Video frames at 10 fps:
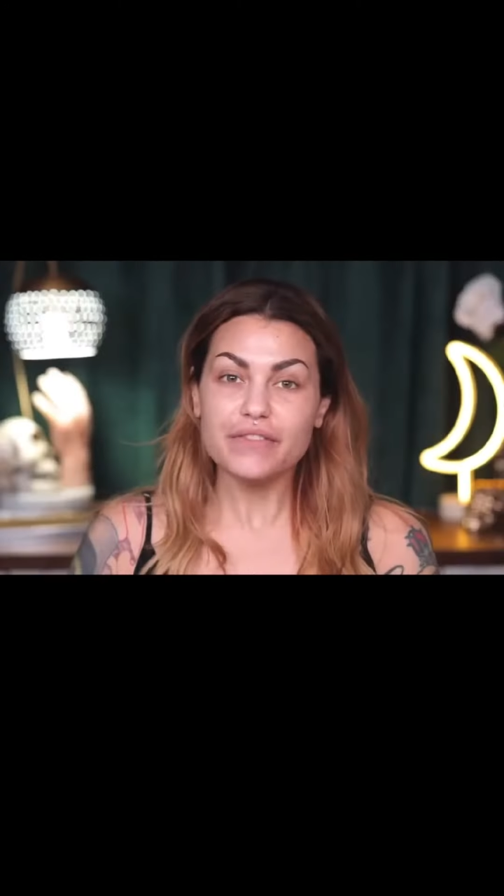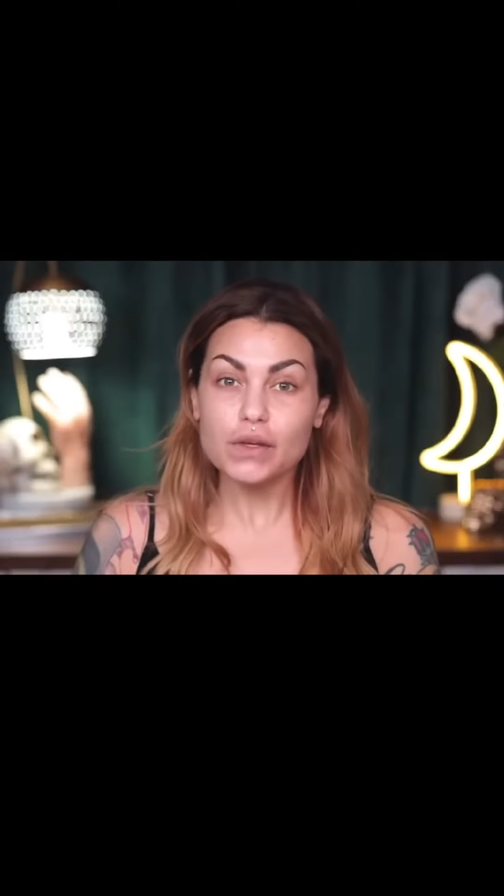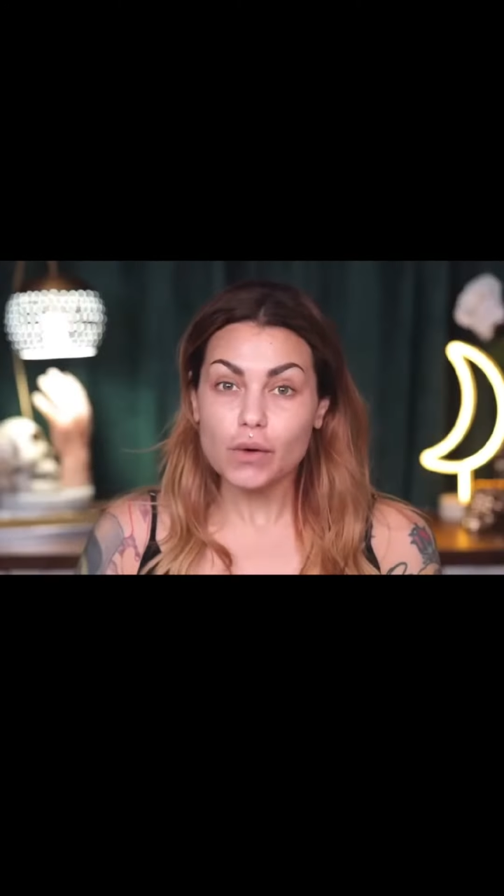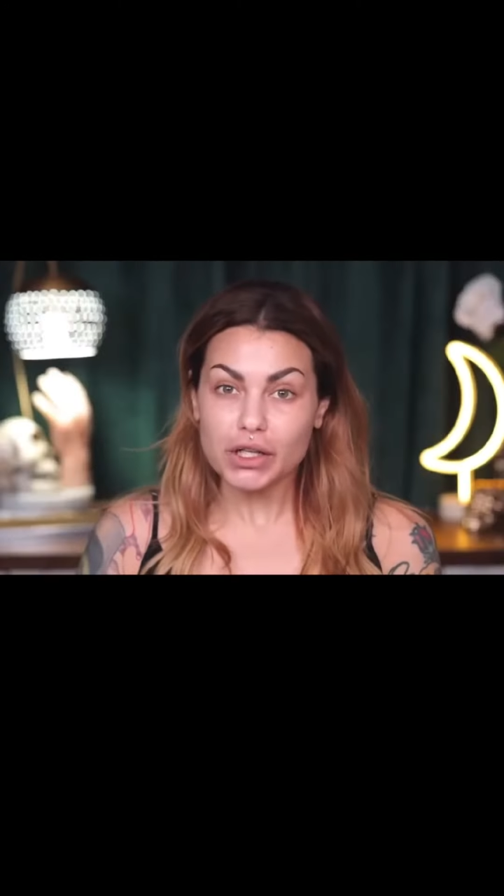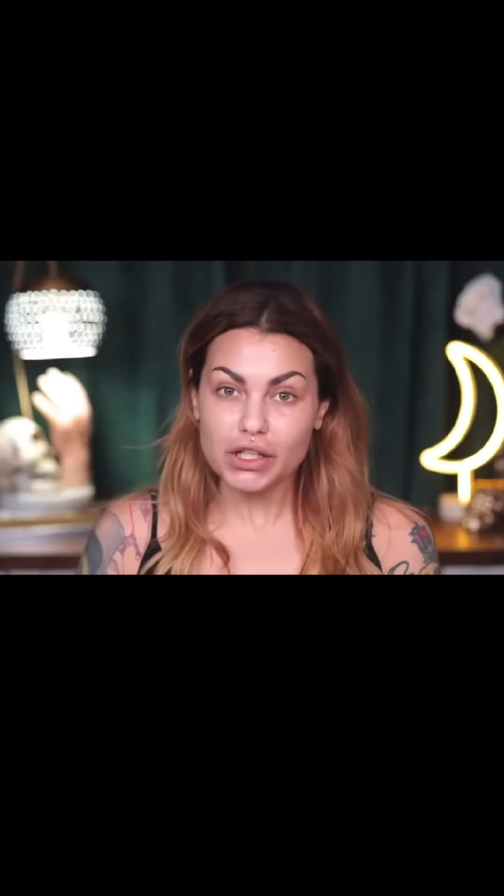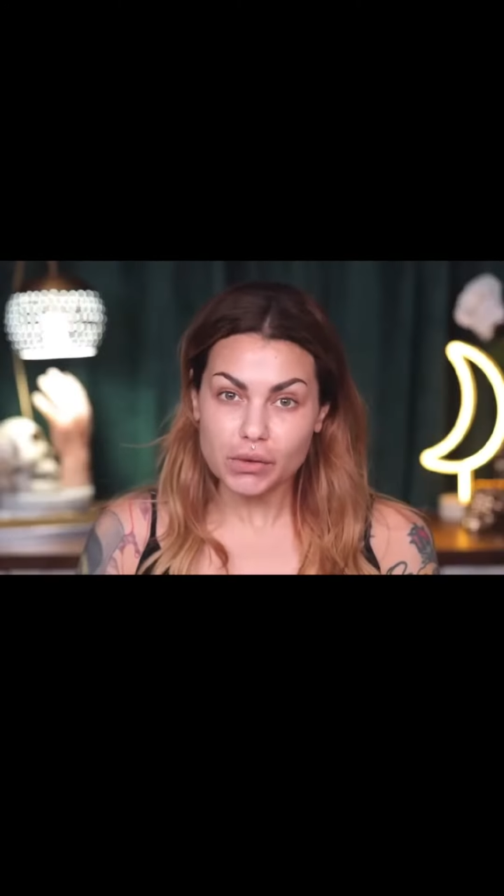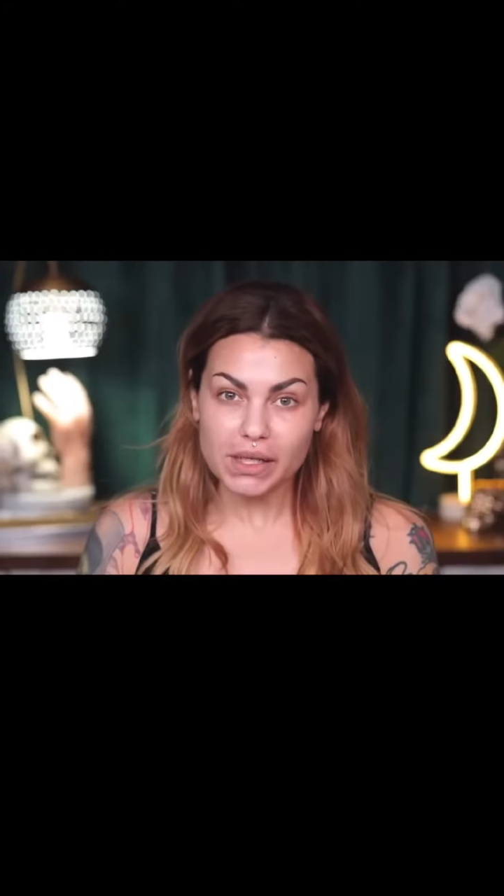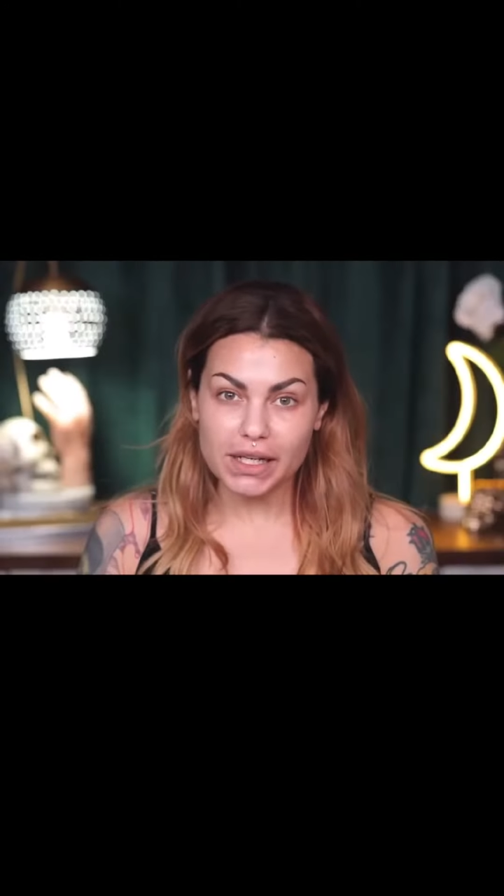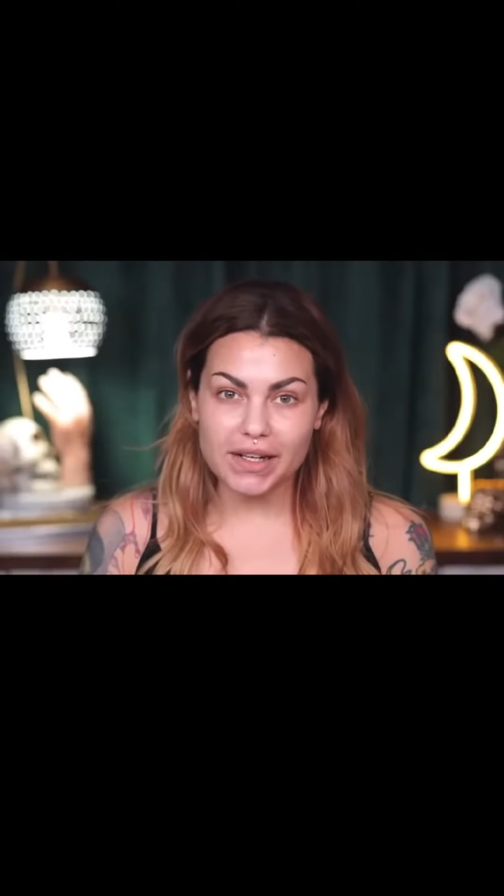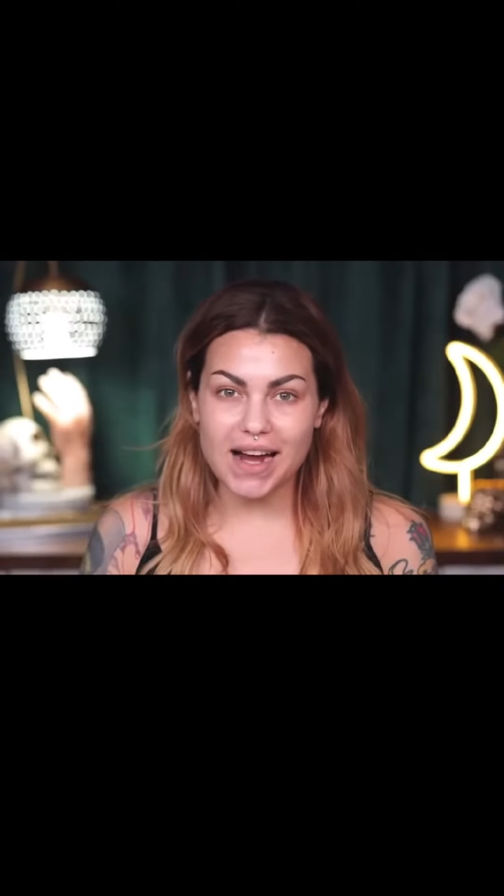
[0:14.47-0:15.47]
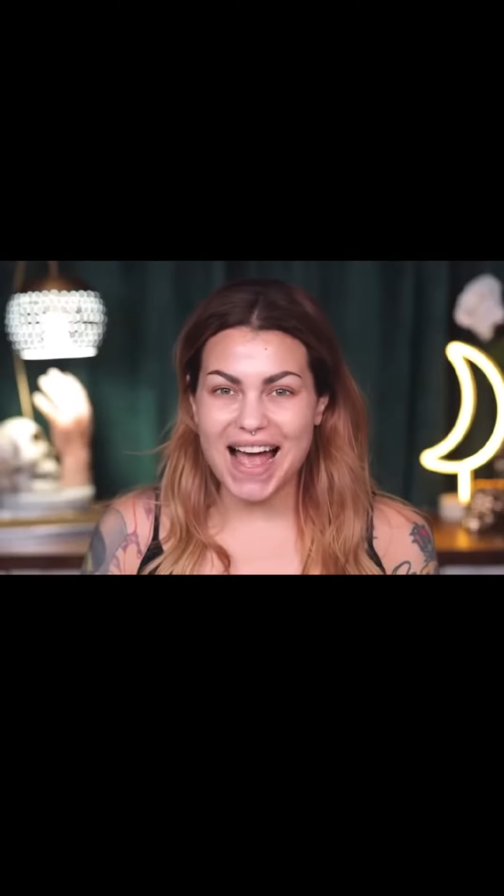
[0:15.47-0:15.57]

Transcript: you are new here,